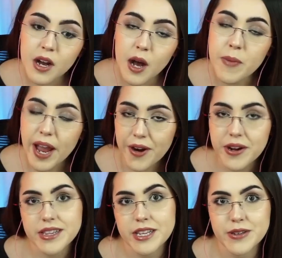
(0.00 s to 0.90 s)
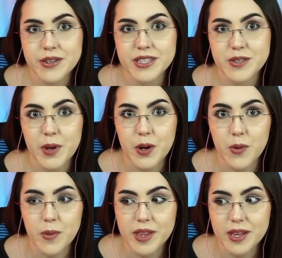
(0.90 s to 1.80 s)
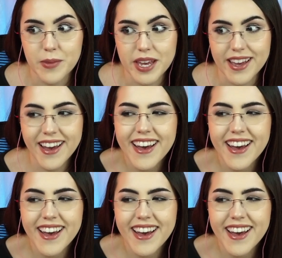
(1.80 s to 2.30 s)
Apparently, Luna is a better woman than me.